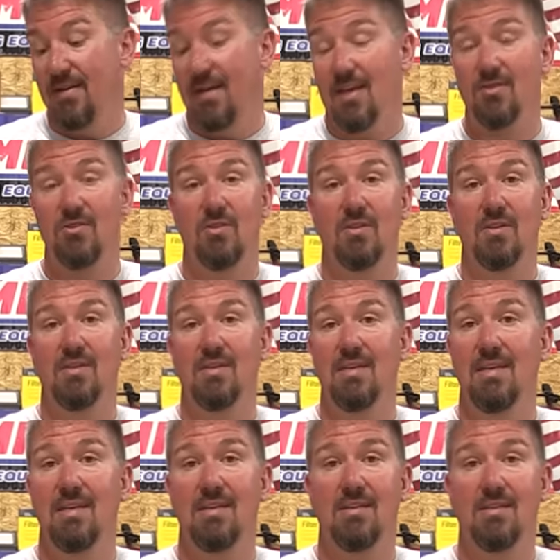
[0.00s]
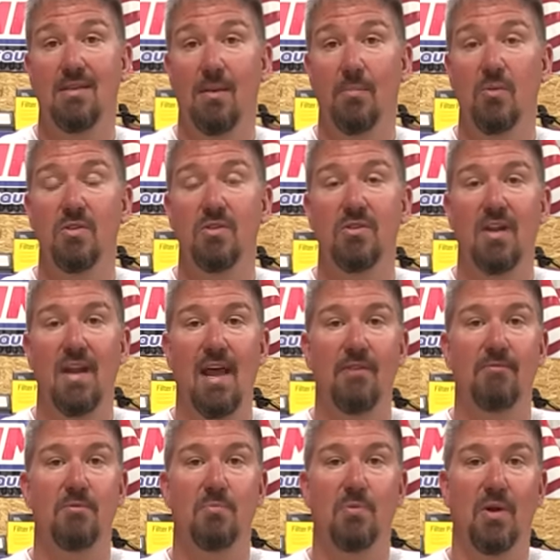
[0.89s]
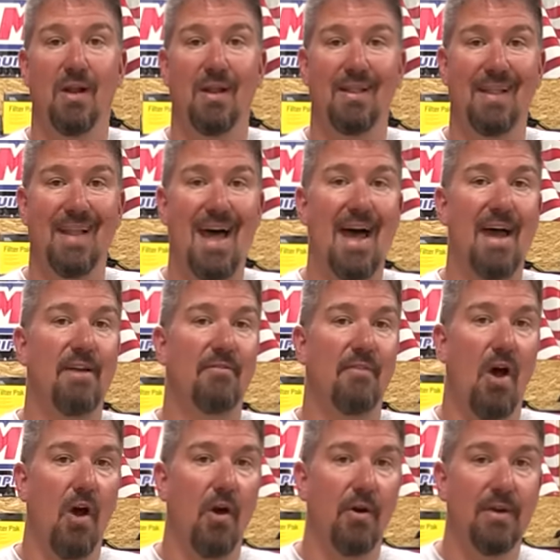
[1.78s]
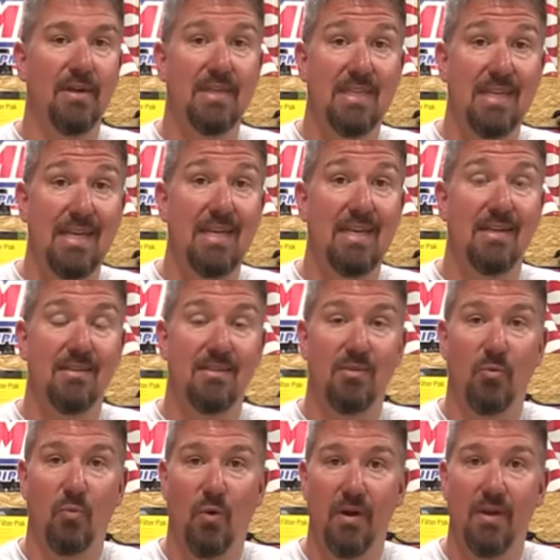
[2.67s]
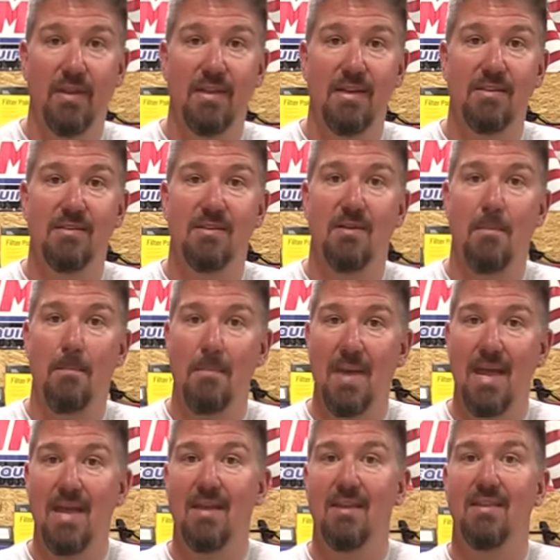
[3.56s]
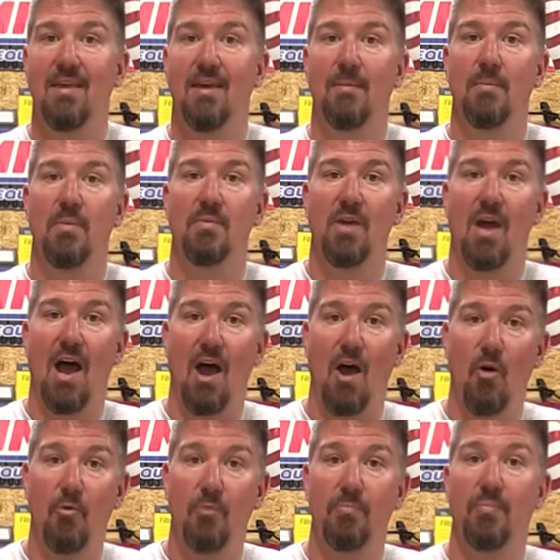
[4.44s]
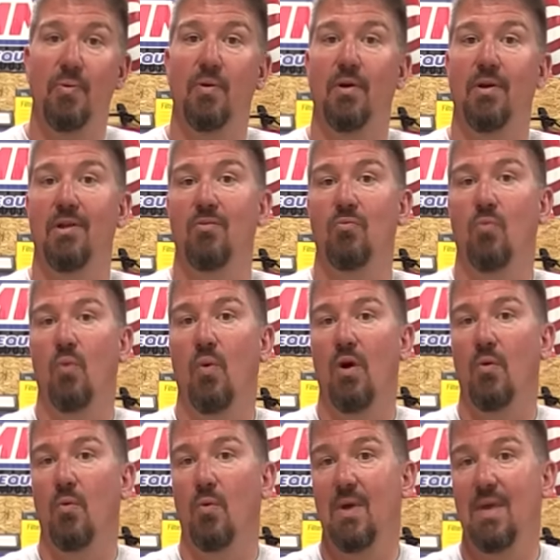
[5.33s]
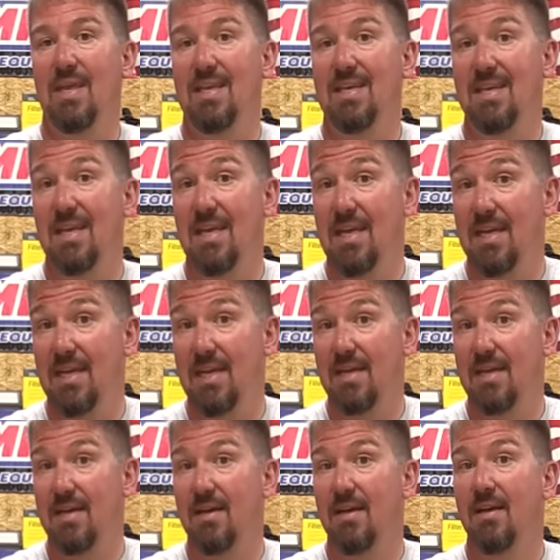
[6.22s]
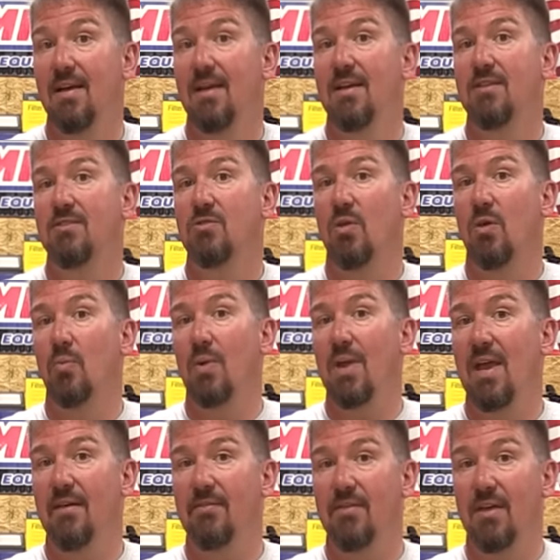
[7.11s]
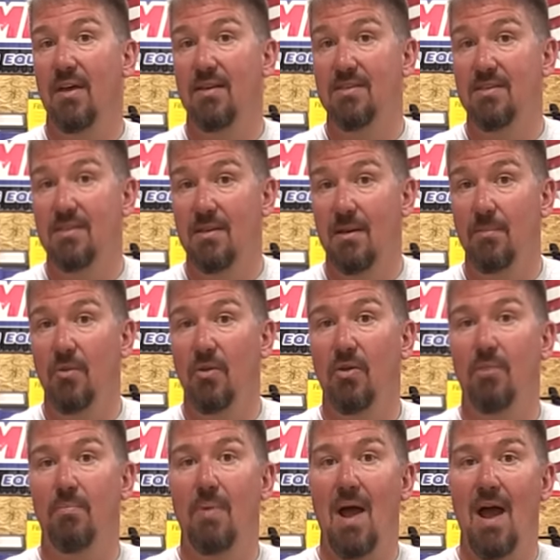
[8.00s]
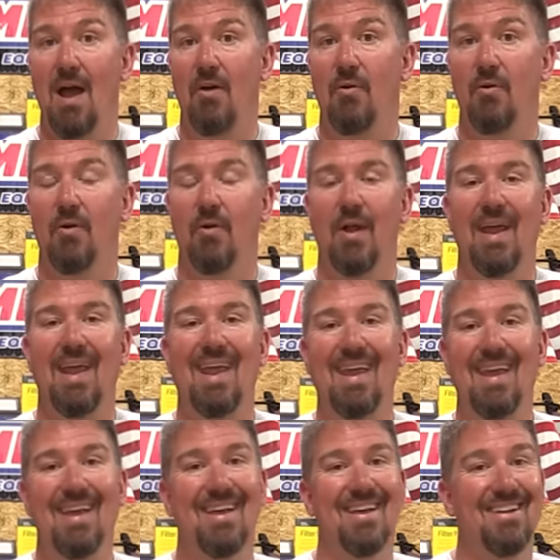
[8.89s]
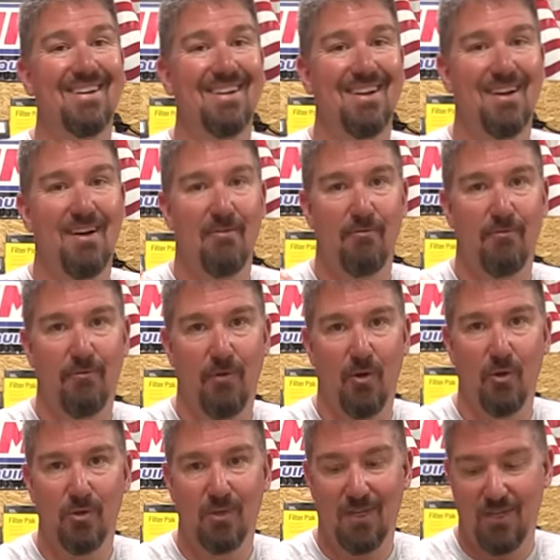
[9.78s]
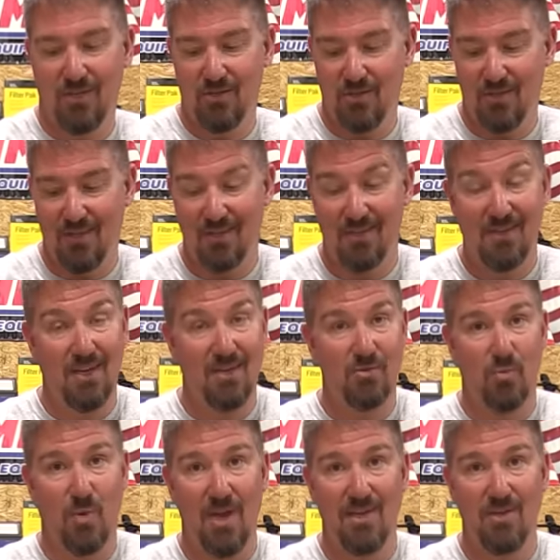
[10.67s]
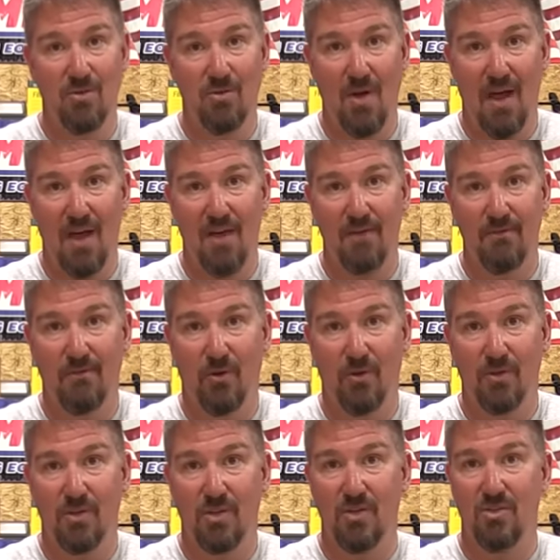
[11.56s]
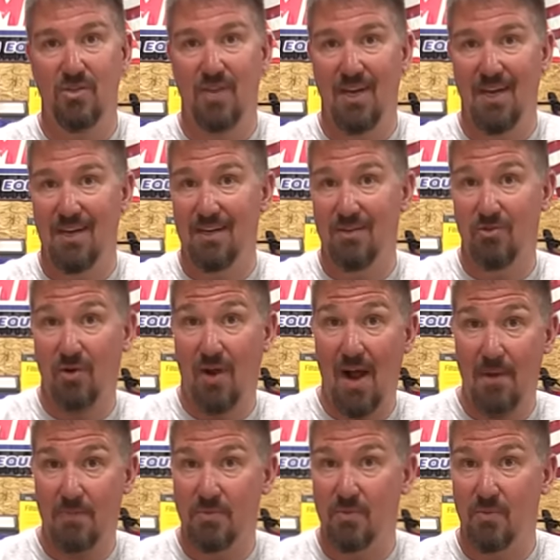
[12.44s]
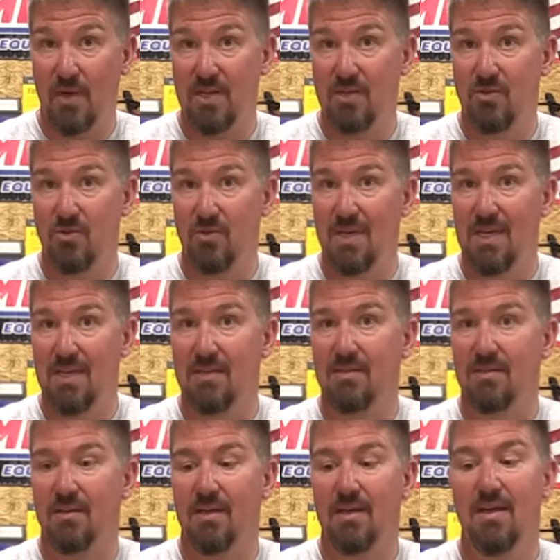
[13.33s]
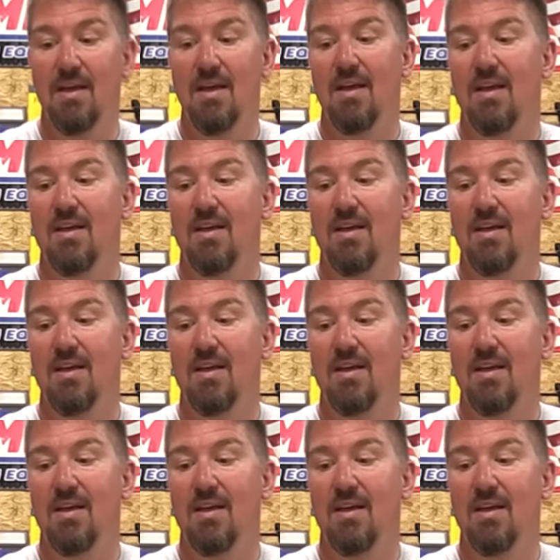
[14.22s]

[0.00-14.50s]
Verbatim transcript: As you can see, someone's gonna have to put a lot of R and D into one of these to make them output what we need so that we have similar power and voltage. This guy's way too high in voltage and it drops way too easily.